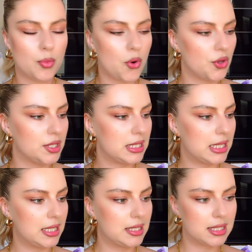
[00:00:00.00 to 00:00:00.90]

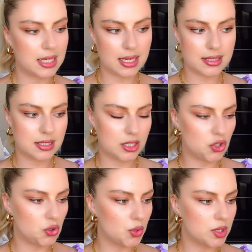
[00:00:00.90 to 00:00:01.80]
pointed classy
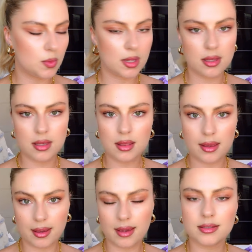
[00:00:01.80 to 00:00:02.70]
shoes with it
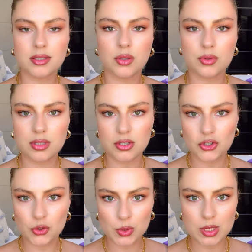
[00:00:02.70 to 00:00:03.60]
like excuse the
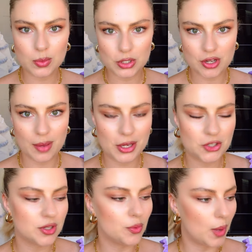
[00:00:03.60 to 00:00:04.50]
shoes which I'm
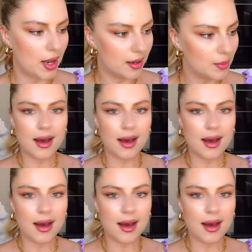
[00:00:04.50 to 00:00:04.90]
actually wearing